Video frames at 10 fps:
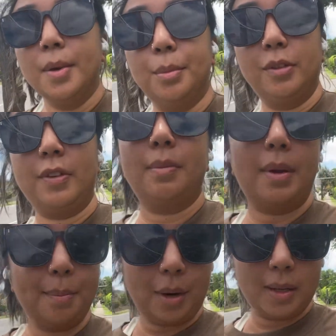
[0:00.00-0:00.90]
moving my
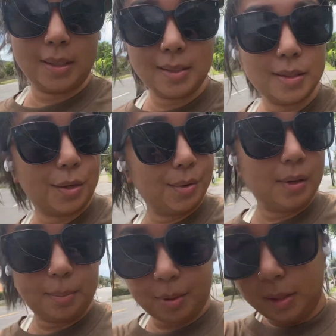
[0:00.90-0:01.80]
body, so
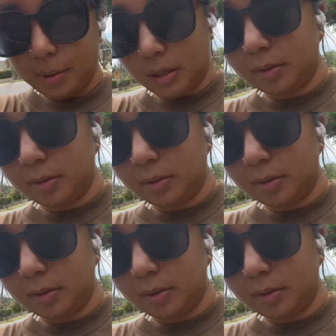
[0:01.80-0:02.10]
I'm pretty proud